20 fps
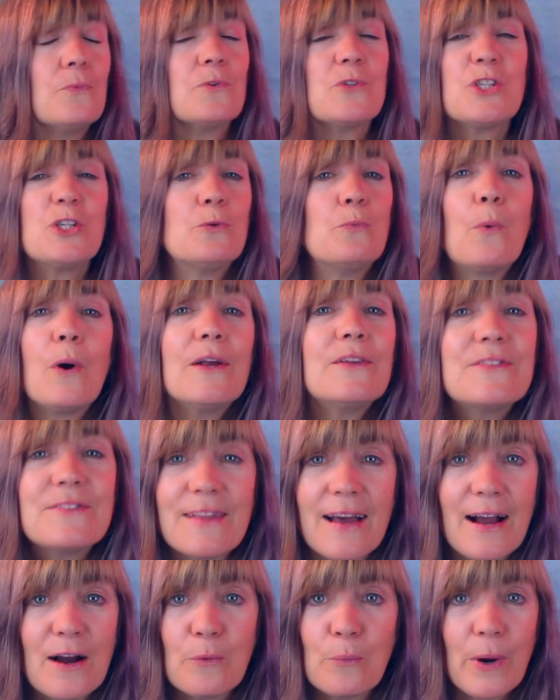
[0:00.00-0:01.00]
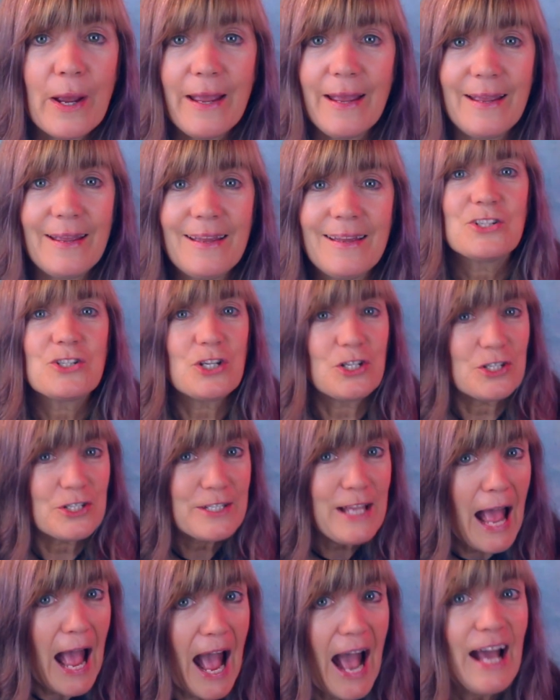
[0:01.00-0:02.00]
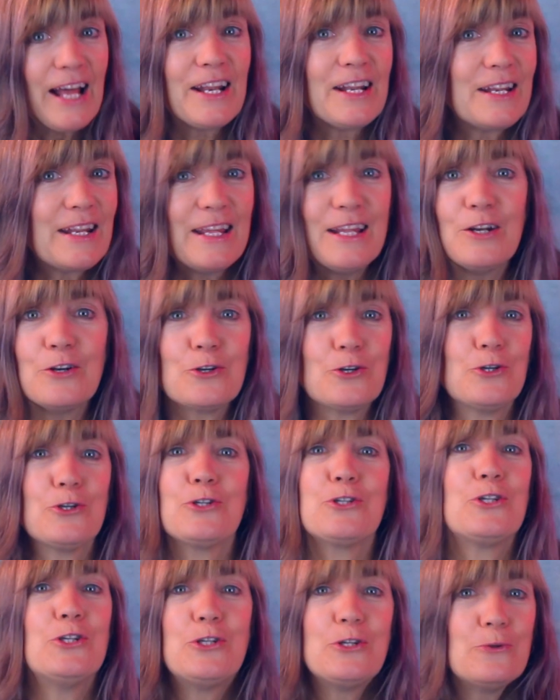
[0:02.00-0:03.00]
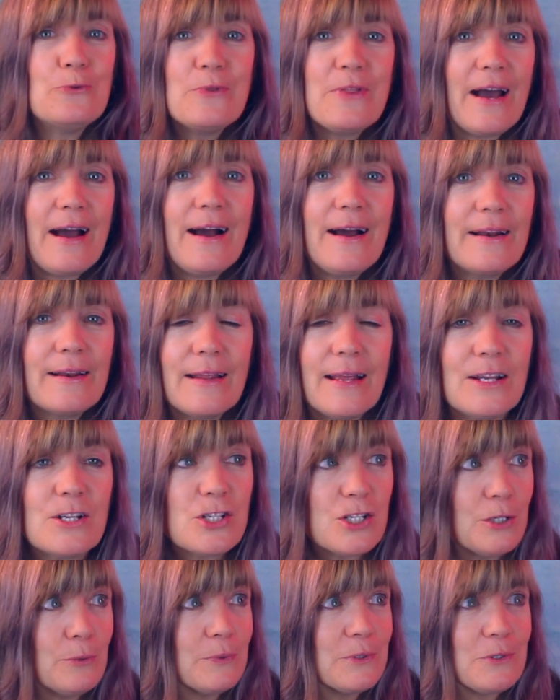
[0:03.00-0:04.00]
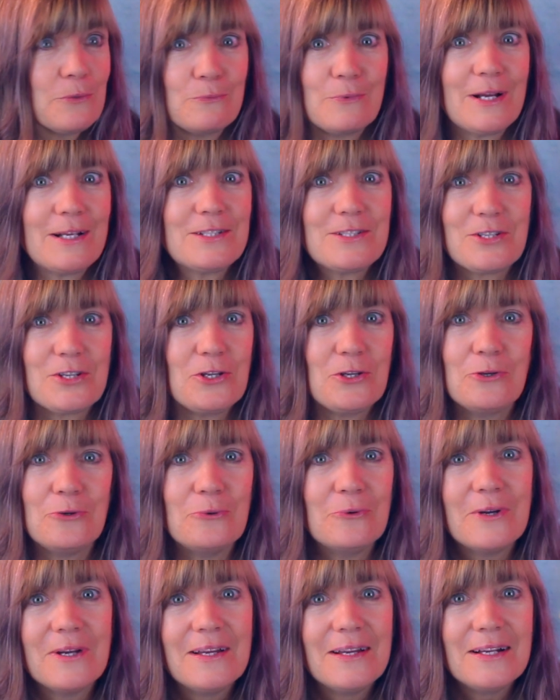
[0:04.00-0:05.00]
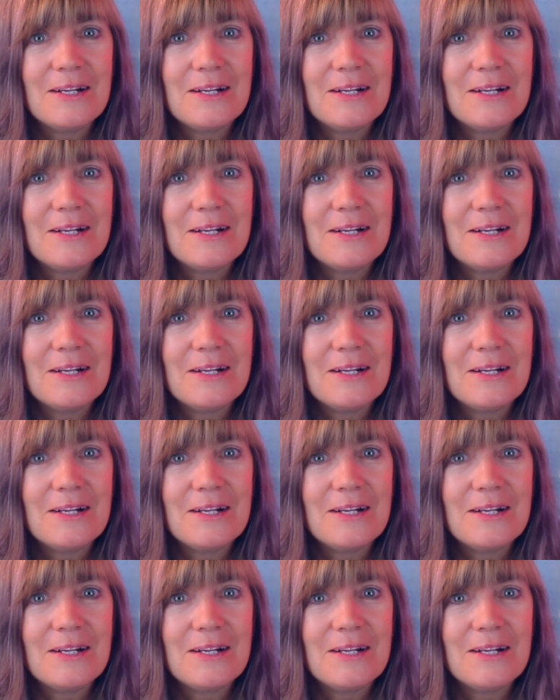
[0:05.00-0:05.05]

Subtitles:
She was that way. She just had it in her to do that. And she was a rescue.